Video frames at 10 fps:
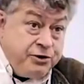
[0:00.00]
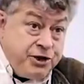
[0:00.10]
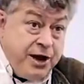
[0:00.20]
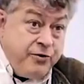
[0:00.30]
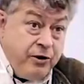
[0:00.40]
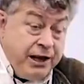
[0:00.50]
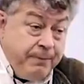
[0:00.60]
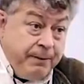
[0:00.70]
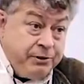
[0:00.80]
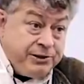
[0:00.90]
generally
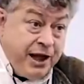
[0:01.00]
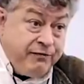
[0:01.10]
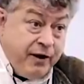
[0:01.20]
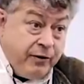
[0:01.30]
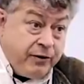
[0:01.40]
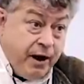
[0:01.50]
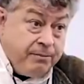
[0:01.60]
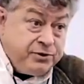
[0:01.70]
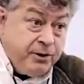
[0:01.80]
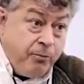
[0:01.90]
people's life
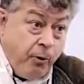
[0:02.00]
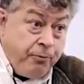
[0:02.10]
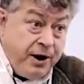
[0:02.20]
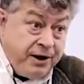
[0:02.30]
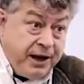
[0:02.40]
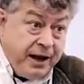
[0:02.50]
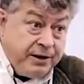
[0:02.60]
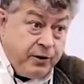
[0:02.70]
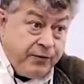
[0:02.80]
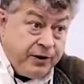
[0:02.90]
outcomes are more
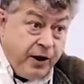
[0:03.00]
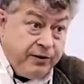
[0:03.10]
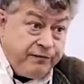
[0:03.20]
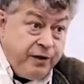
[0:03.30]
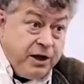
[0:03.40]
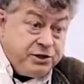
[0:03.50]
predicated on the kind of